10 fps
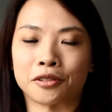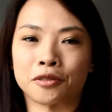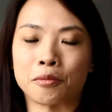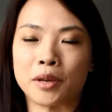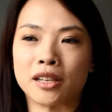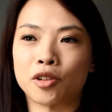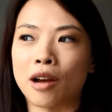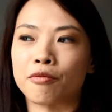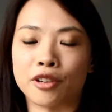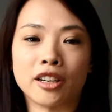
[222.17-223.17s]
for me. So
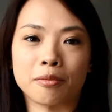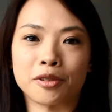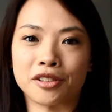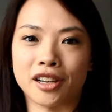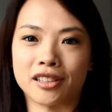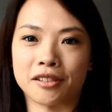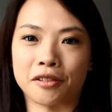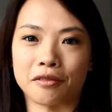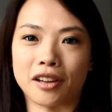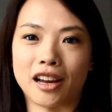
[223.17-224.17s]
I'm really appreciative of